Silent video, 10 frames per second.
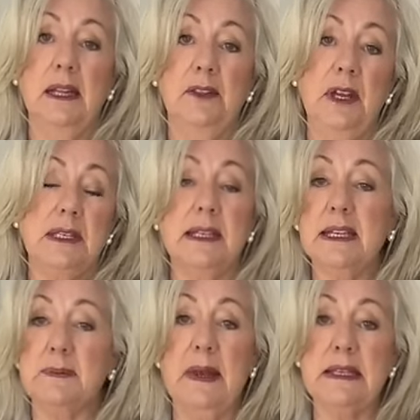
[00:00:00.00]
that it's an
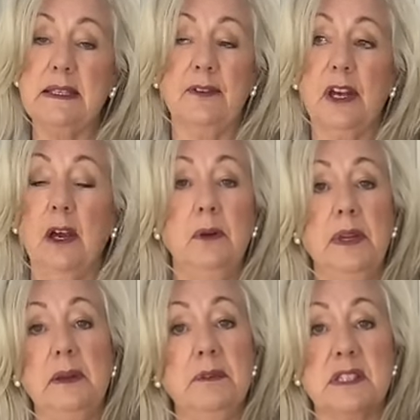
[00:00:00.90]
expensive coat
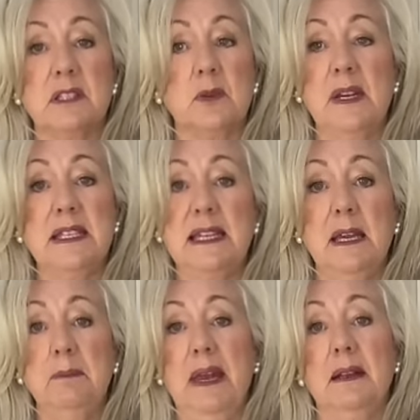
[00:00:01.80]
and it was
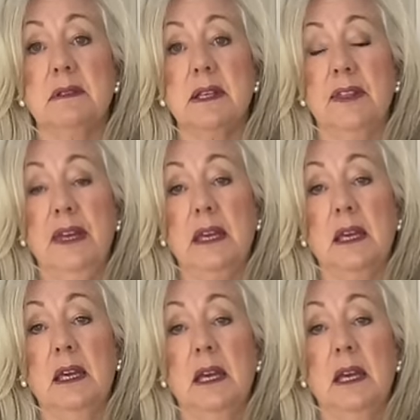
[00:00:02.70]
28 pounds, I think.